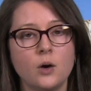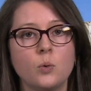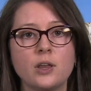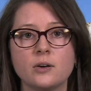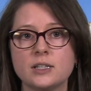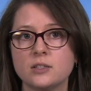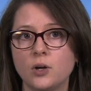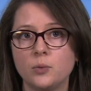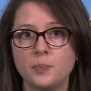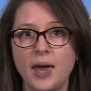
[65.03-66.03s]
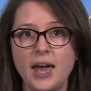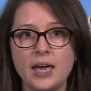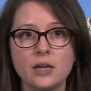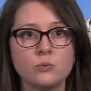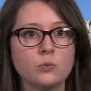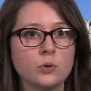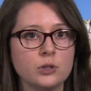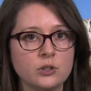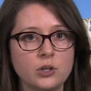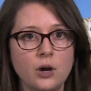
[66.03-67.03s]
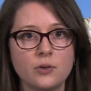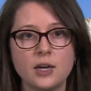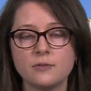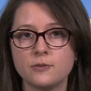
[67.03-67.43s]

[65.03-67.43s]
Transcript: Whether it's an old pen, ruined clothing,